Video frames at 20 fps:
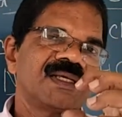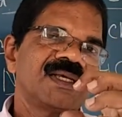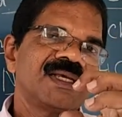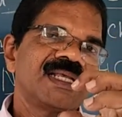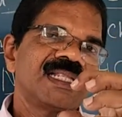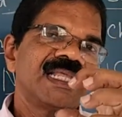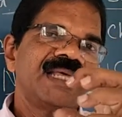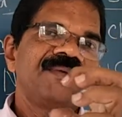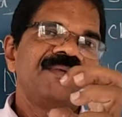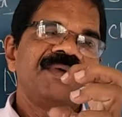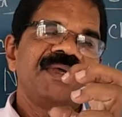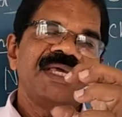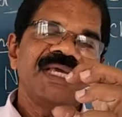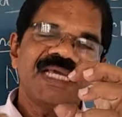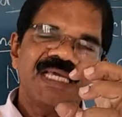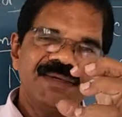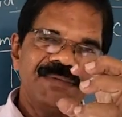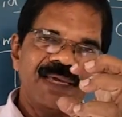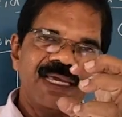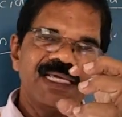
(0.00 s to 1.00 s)
The
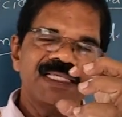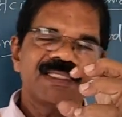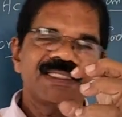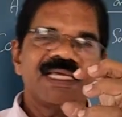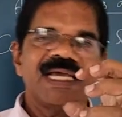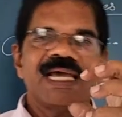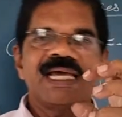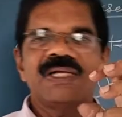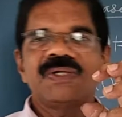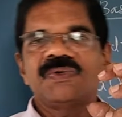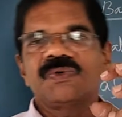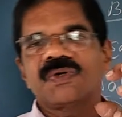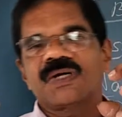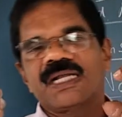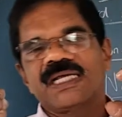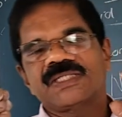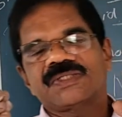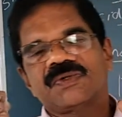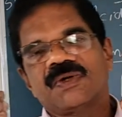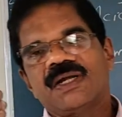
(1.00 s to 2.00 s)
weak base can
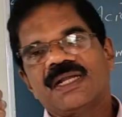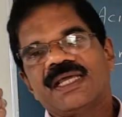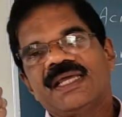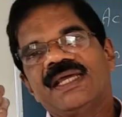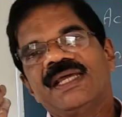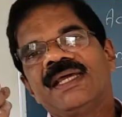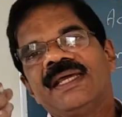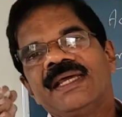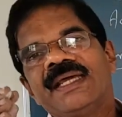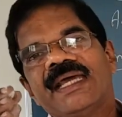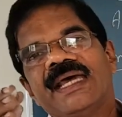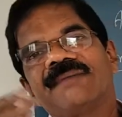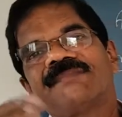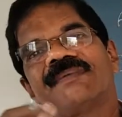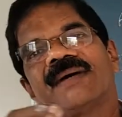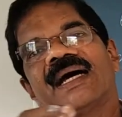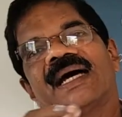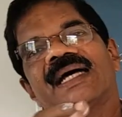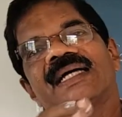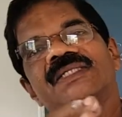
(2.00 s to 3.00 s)
neutralize only a
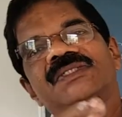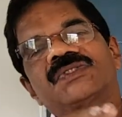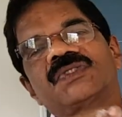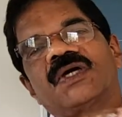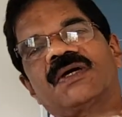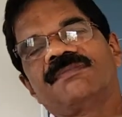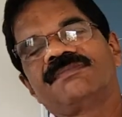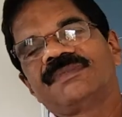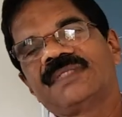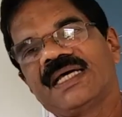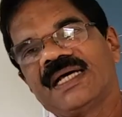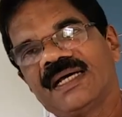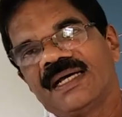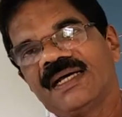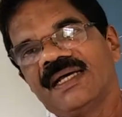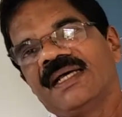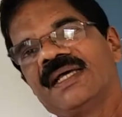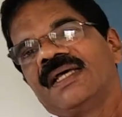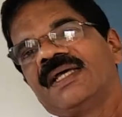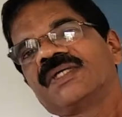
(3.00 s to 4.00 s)
part of
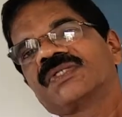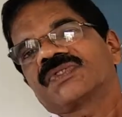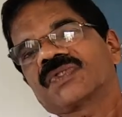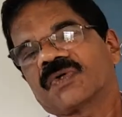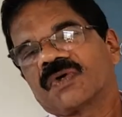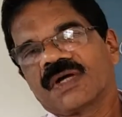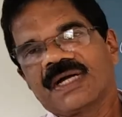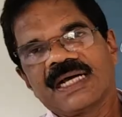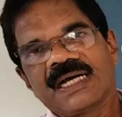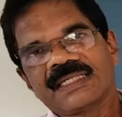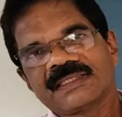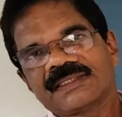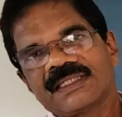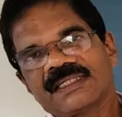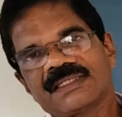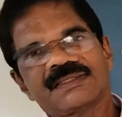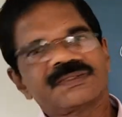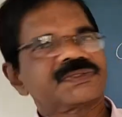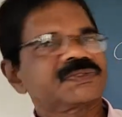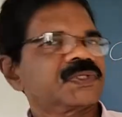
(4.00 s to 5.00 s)
the strong
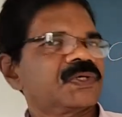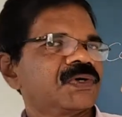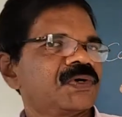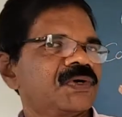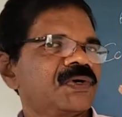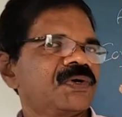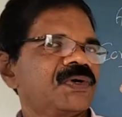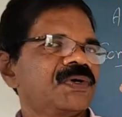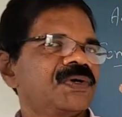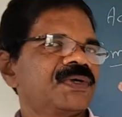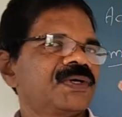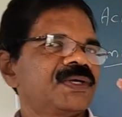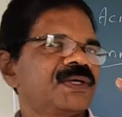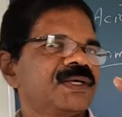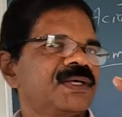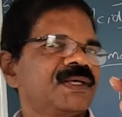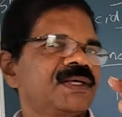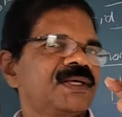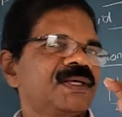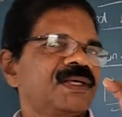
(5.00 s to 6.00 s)
acid. So,
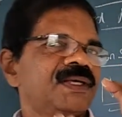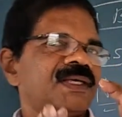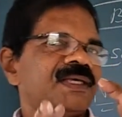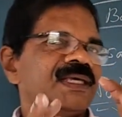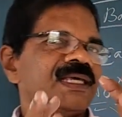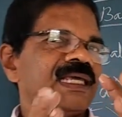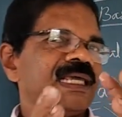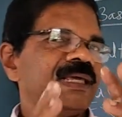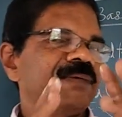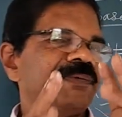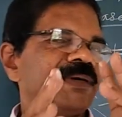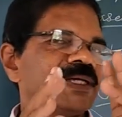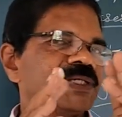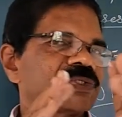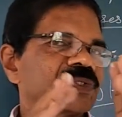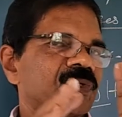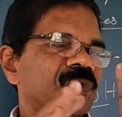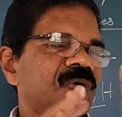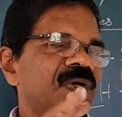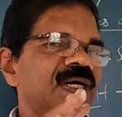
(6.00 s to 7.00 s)
if a
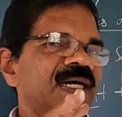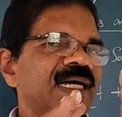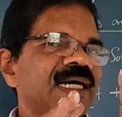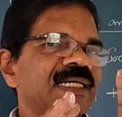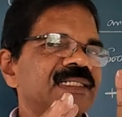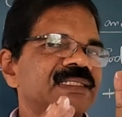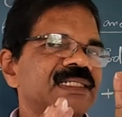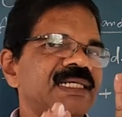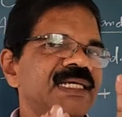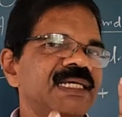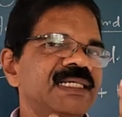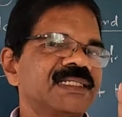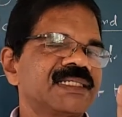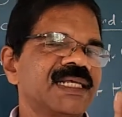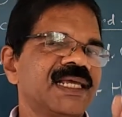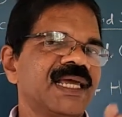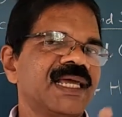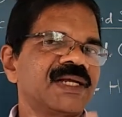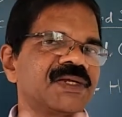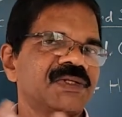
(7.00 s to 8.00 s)
strong acid is
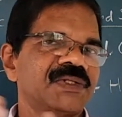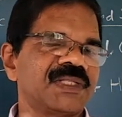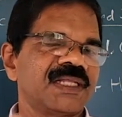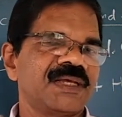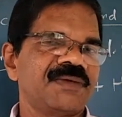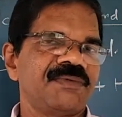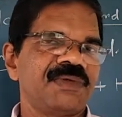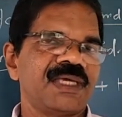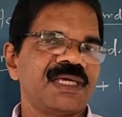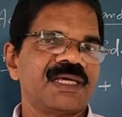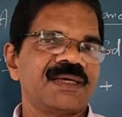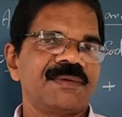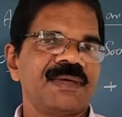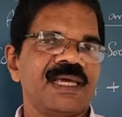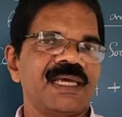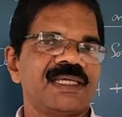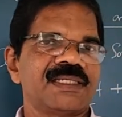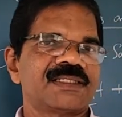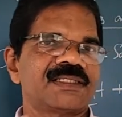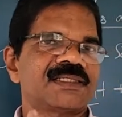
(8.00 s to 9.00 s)
reacting with a weak
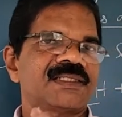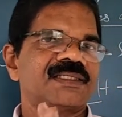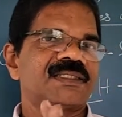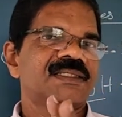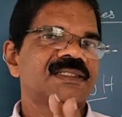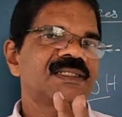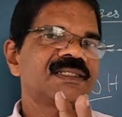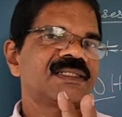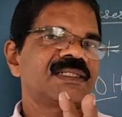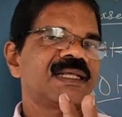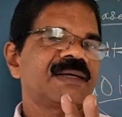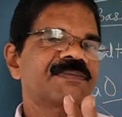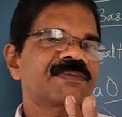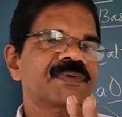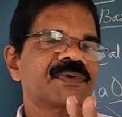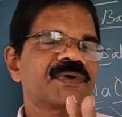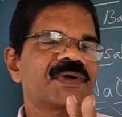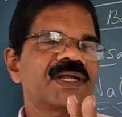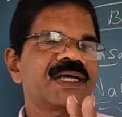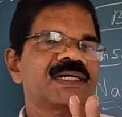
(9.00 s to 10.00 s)
base, the
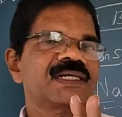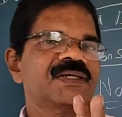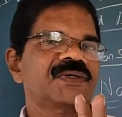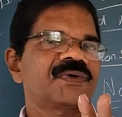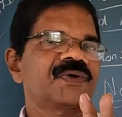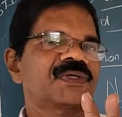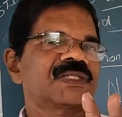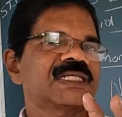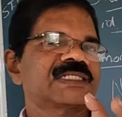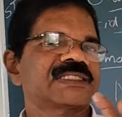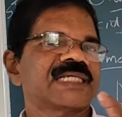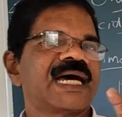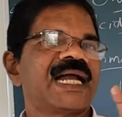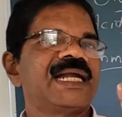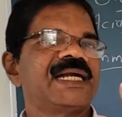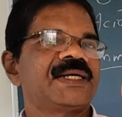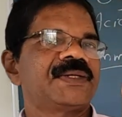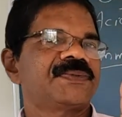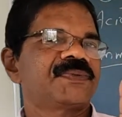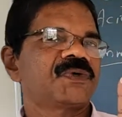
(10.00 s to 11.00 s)
product or the
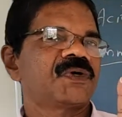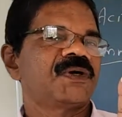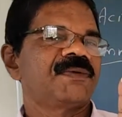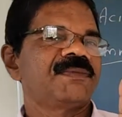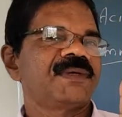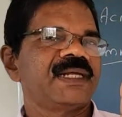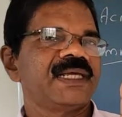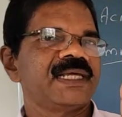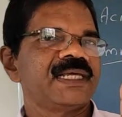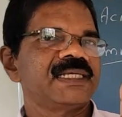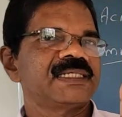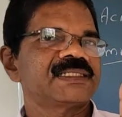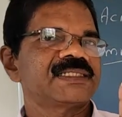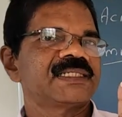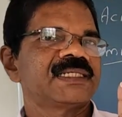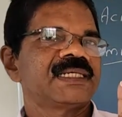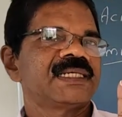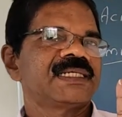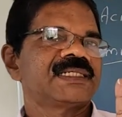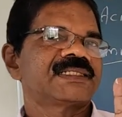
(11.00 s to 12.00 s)
salt formed is
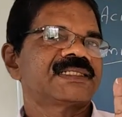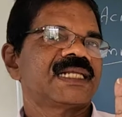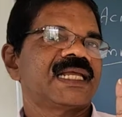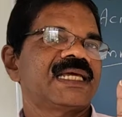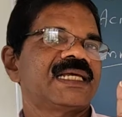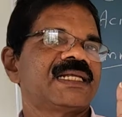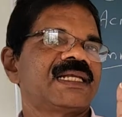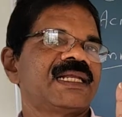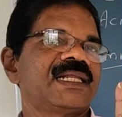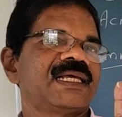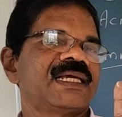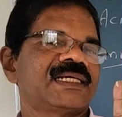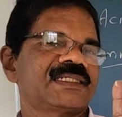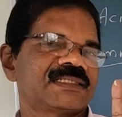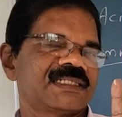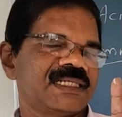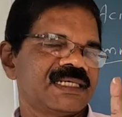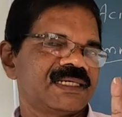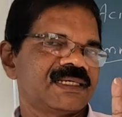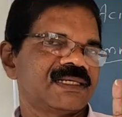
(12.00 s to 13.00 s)
slightly
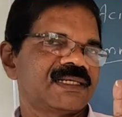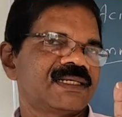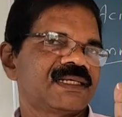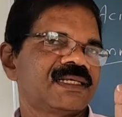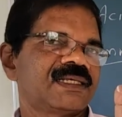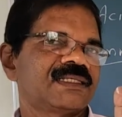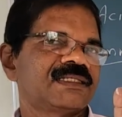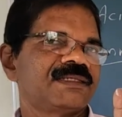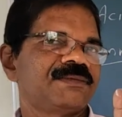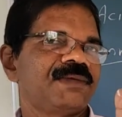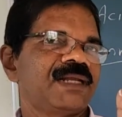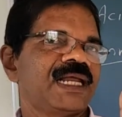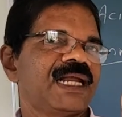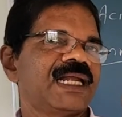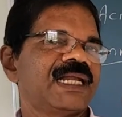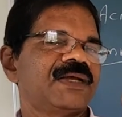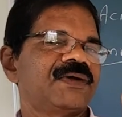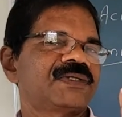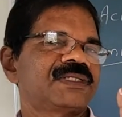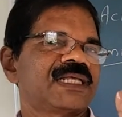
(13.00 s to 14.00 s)
acidic.
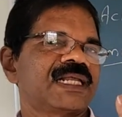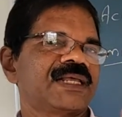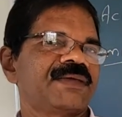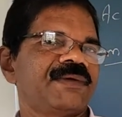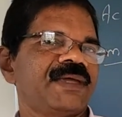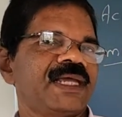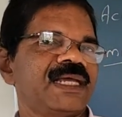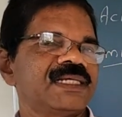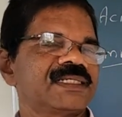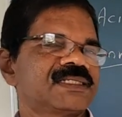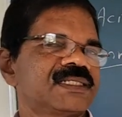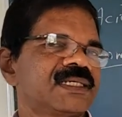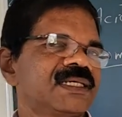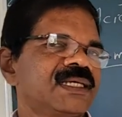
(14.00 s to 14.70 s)
Similarly, on the reverse,